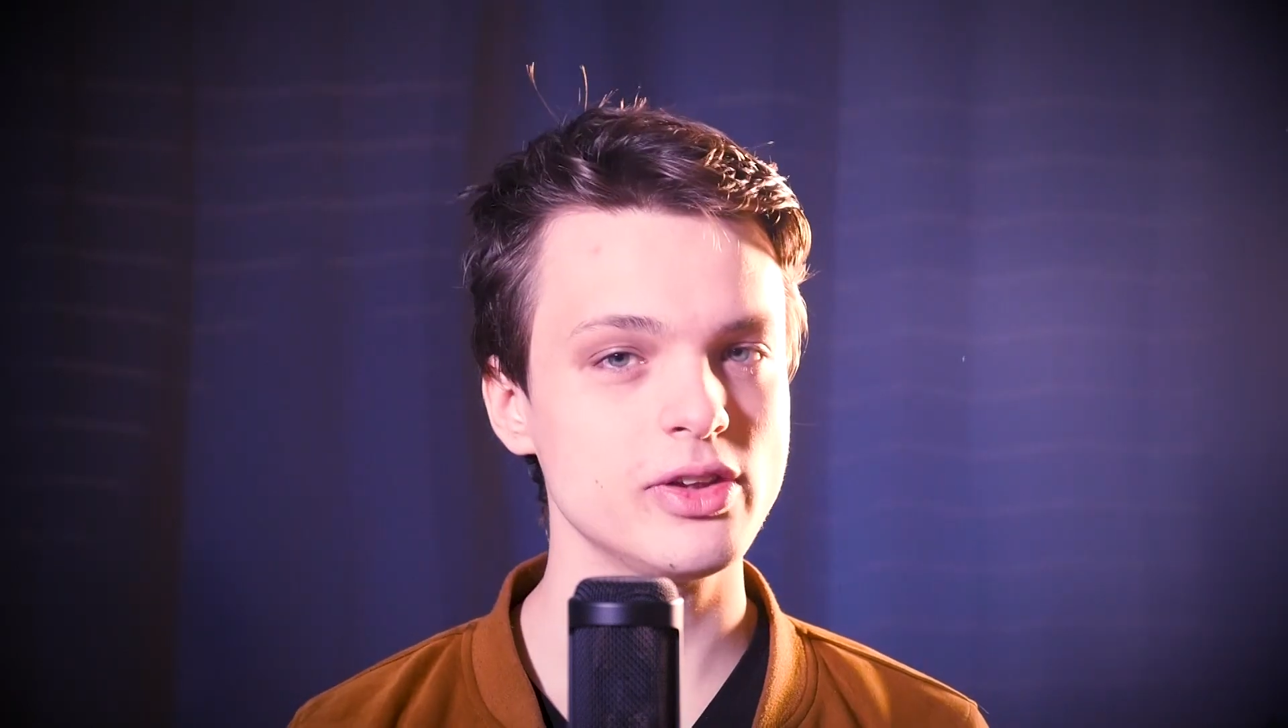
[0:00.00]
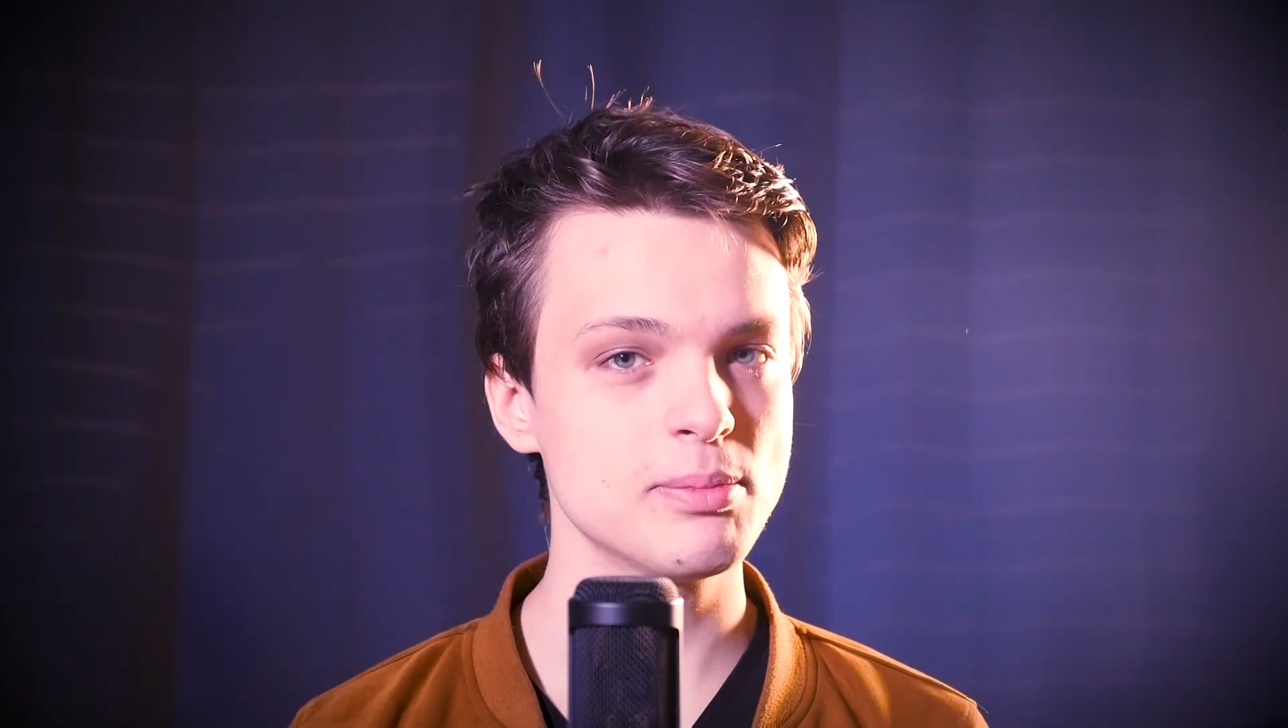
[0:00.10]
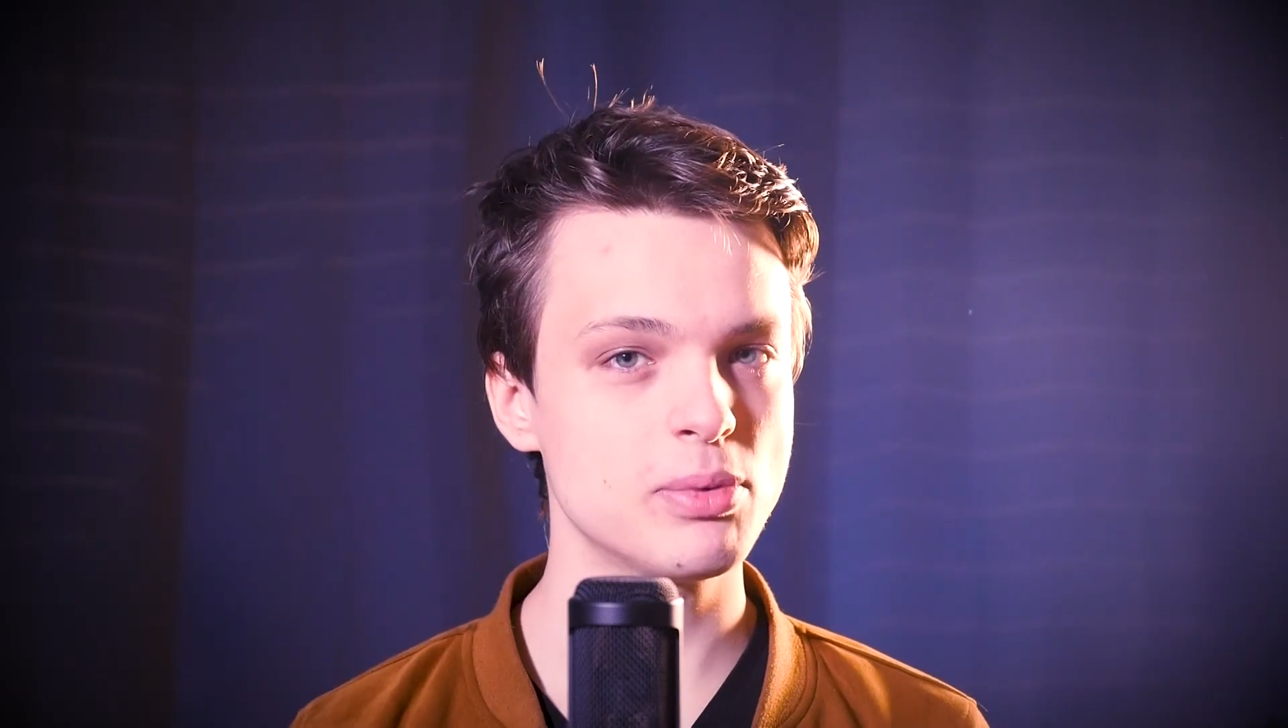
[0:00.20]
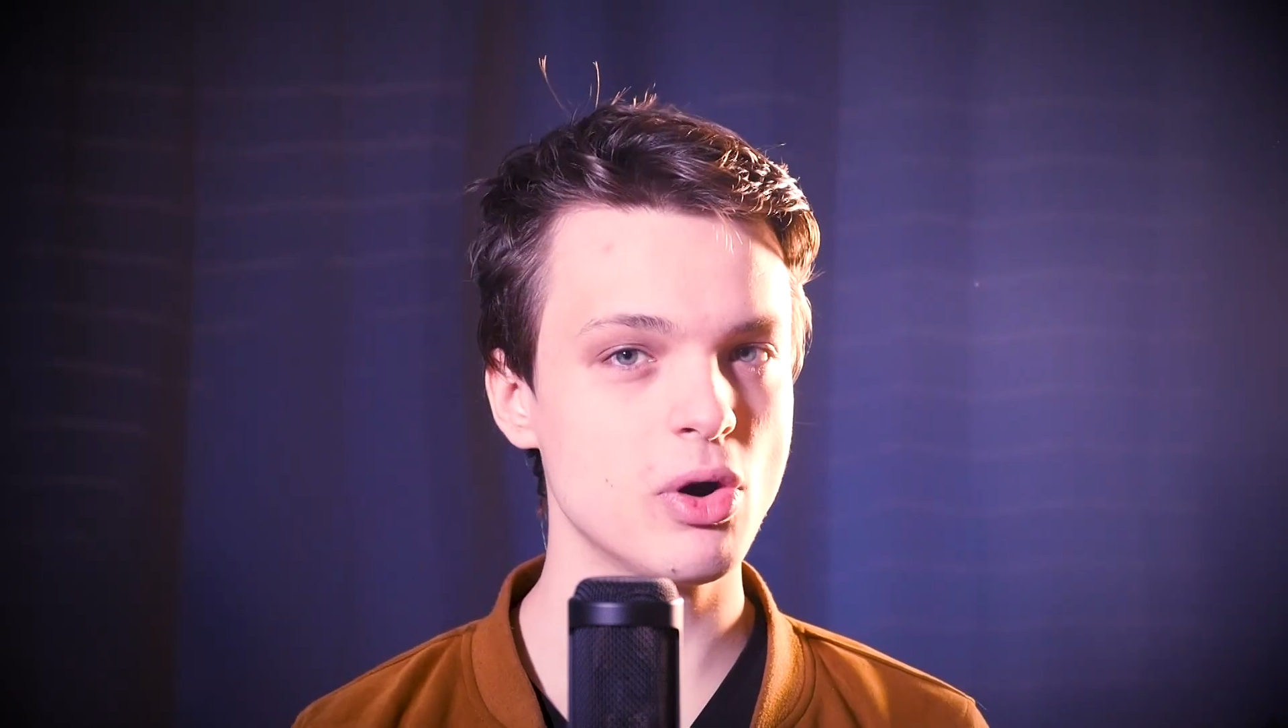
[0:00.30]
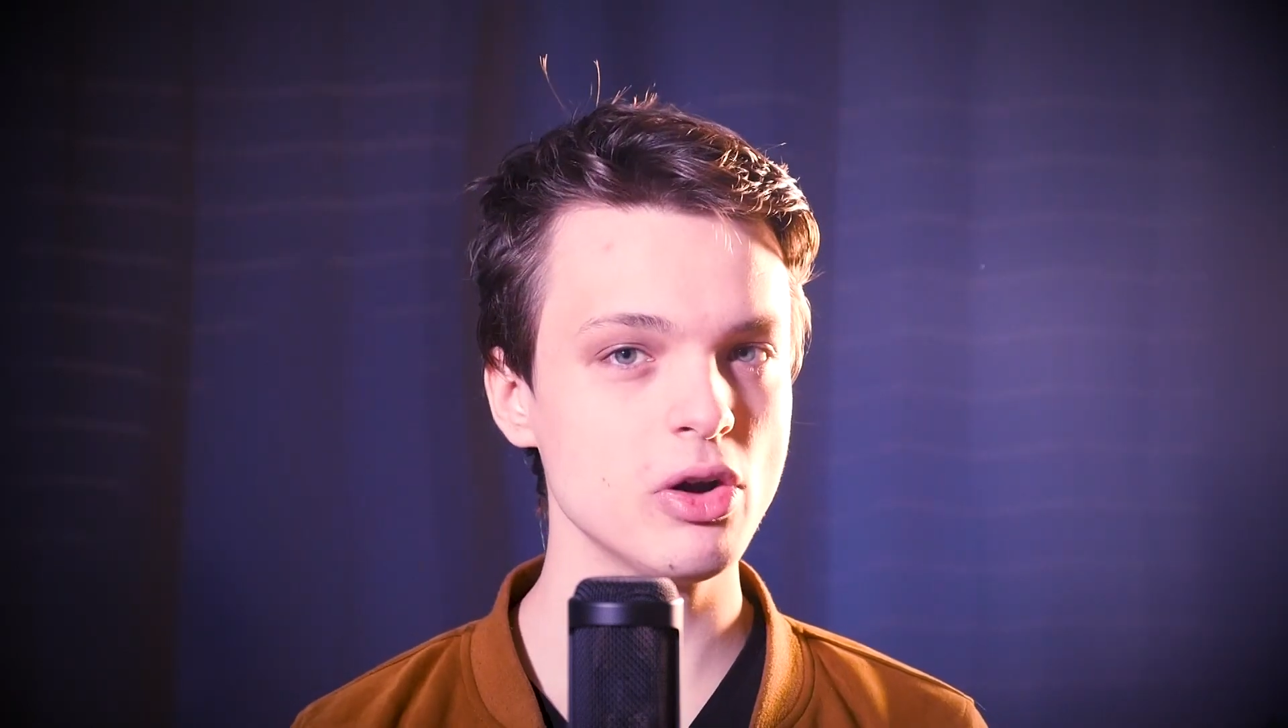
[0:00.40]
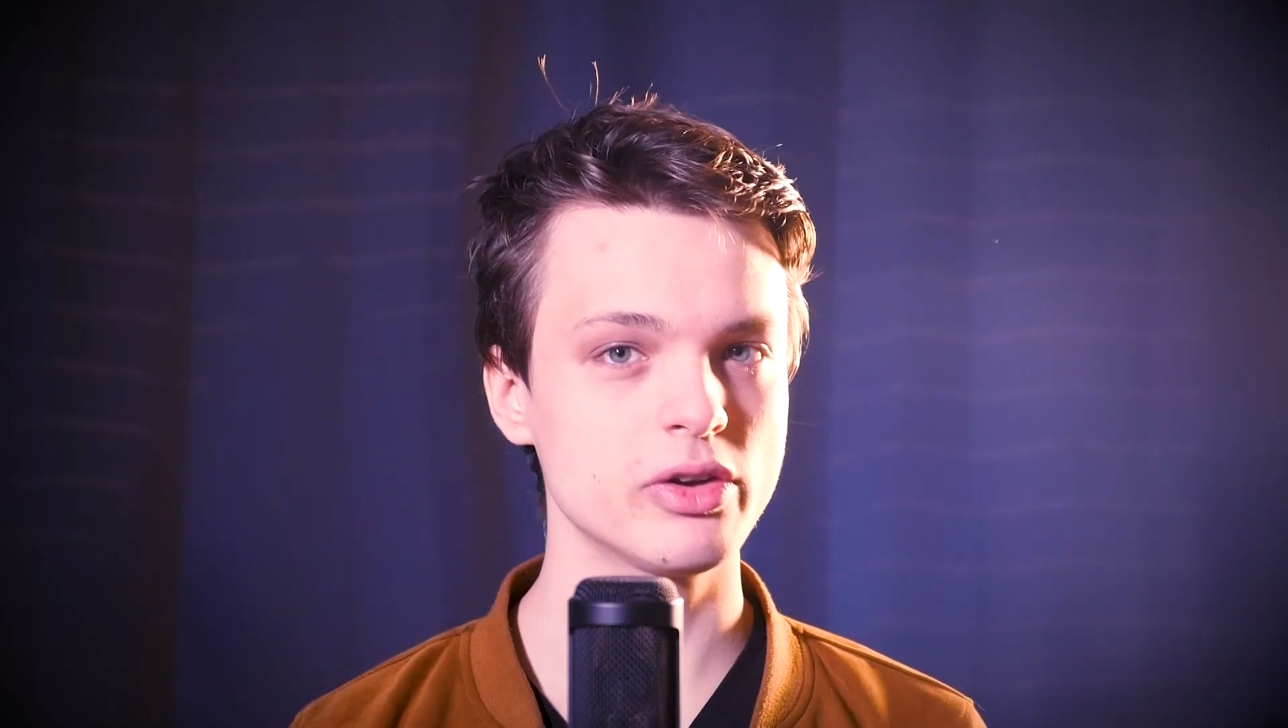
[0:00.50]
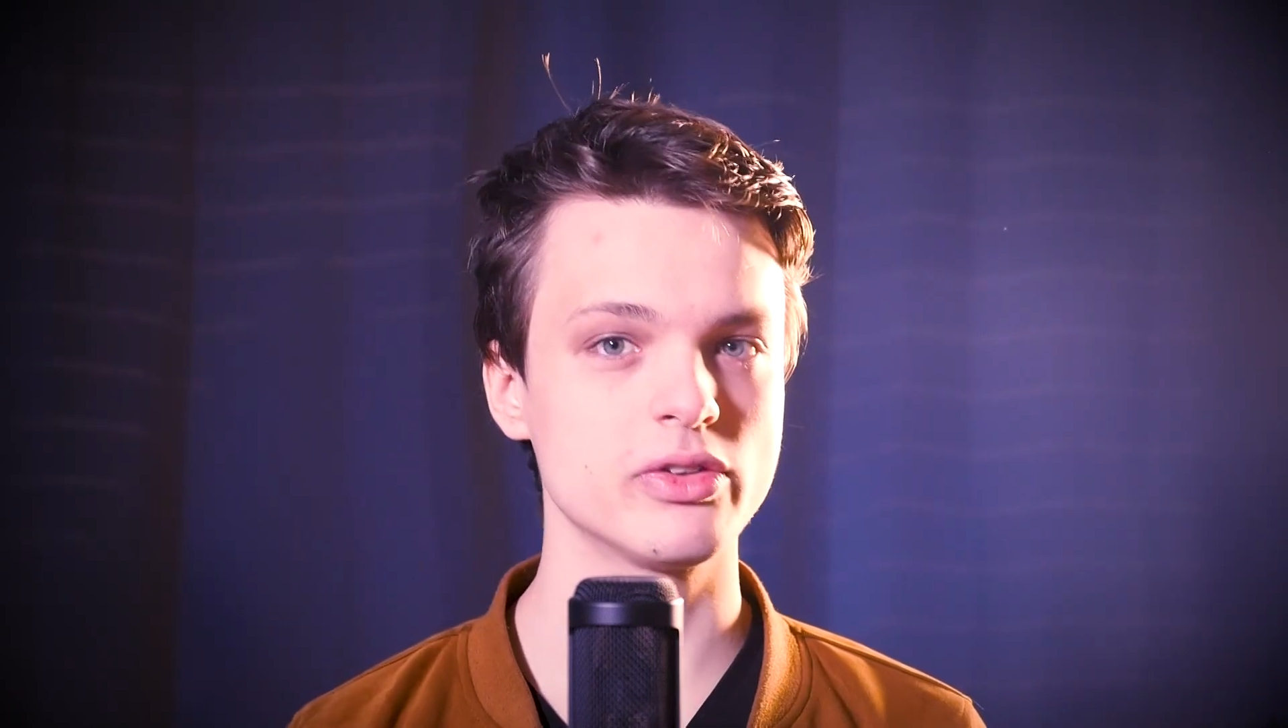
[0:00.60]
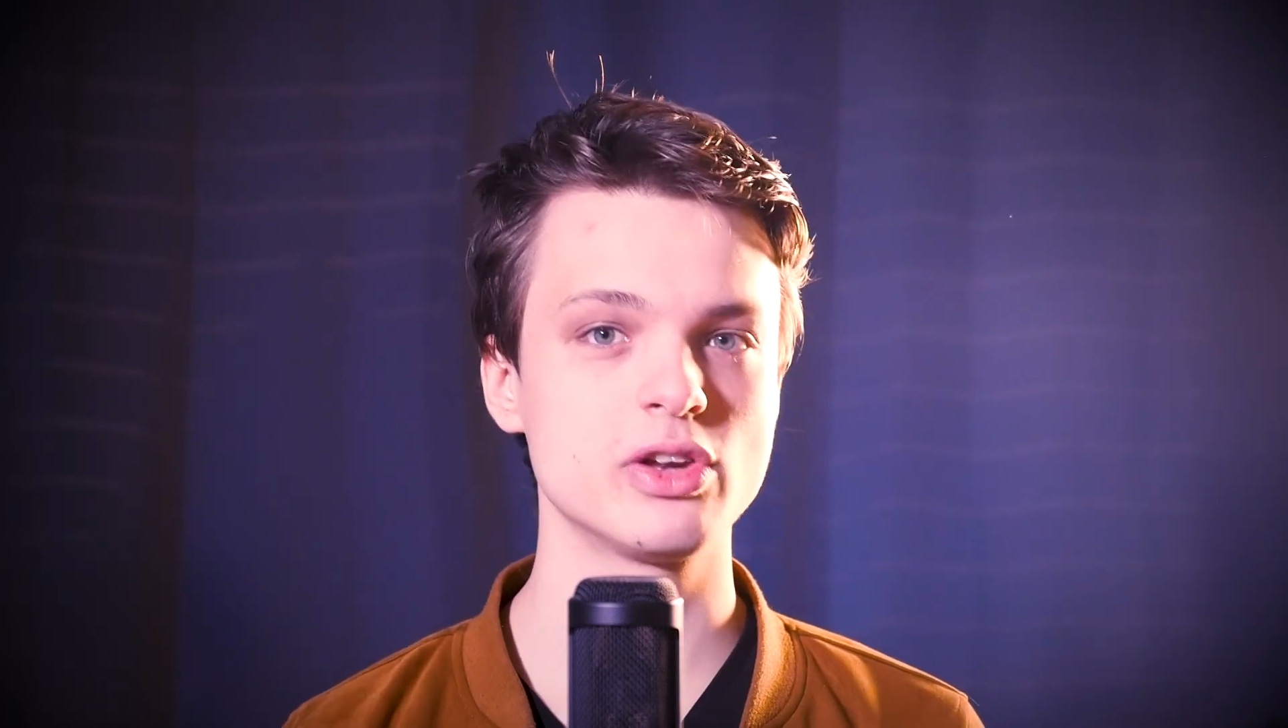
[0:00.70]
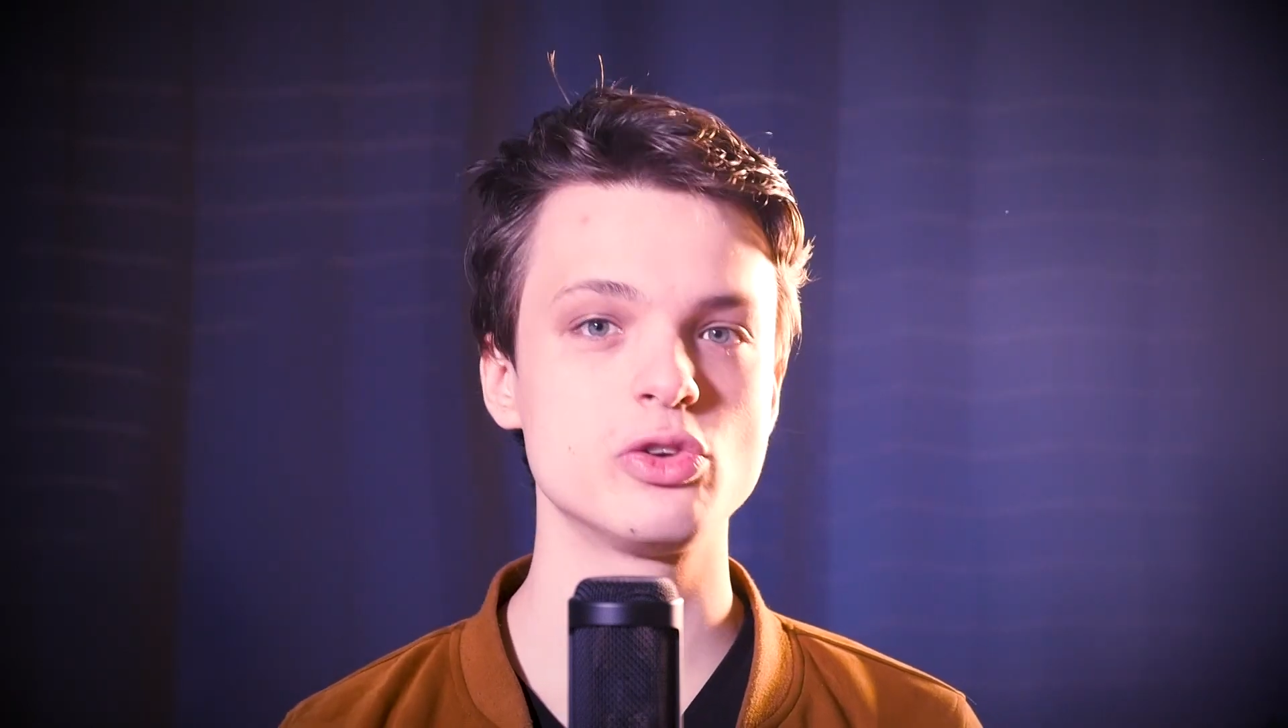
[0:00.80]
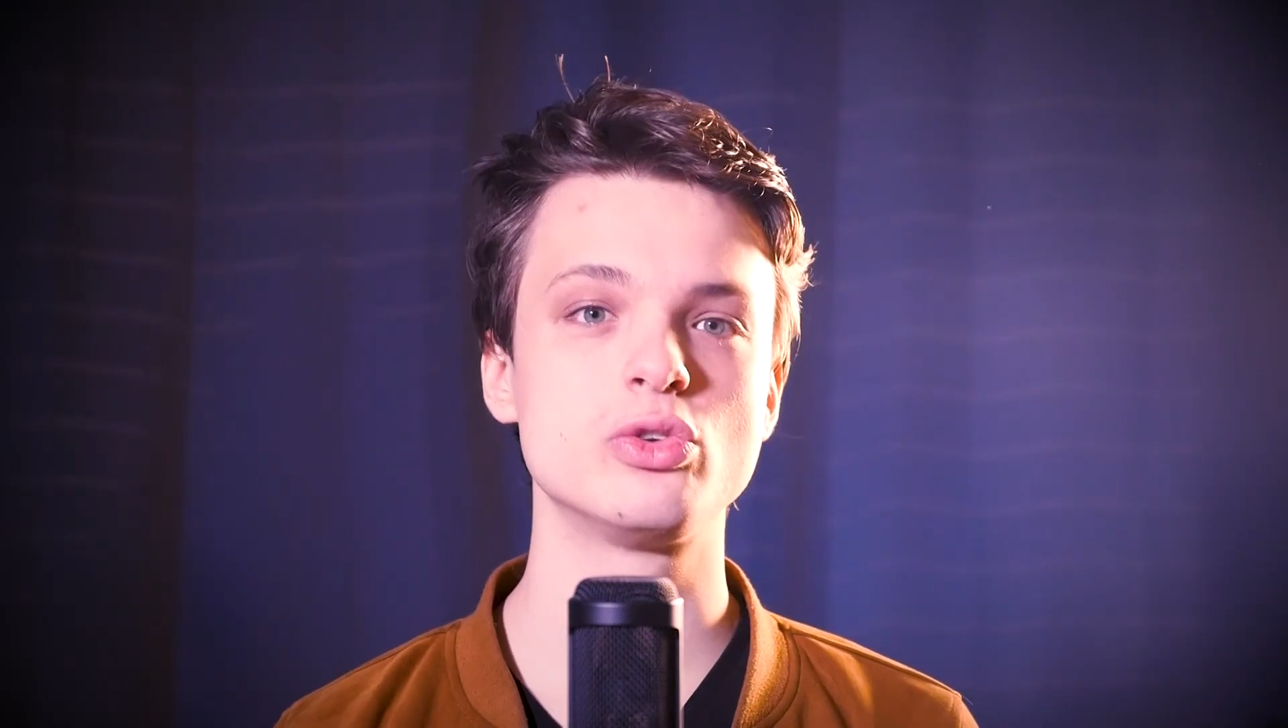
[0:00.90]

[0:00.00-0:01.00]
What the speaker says: important that